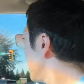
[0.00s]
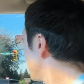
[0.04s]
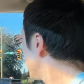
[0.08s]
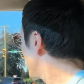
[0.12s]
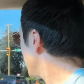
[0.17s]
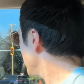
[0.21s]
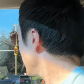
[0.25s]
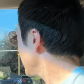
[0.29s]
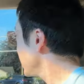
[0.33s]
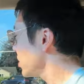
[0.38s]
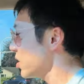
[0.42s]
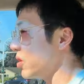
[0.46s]

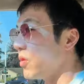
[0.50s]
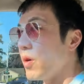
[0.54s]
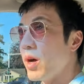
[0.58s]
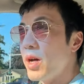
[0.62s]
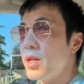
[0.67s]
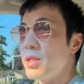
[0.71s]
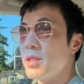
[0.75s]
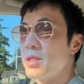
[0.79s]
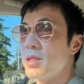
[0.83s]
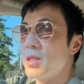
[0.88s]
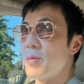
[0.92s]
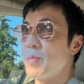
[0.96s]
But you know
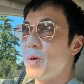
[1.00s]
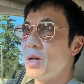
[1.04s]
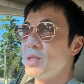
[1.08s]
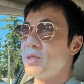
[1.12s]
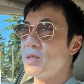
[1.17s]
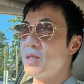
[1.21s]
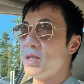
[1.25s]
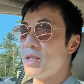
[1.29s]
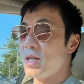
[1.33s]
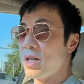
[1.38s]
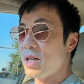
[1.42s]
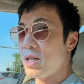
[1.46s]
what? The
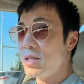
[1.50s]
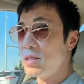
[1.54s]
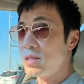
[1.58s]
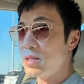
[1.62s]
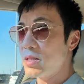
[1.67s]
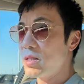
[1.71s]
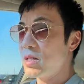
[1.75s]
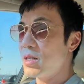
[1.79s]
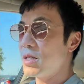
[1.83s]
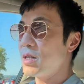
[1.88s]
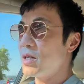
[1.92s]
best thing is,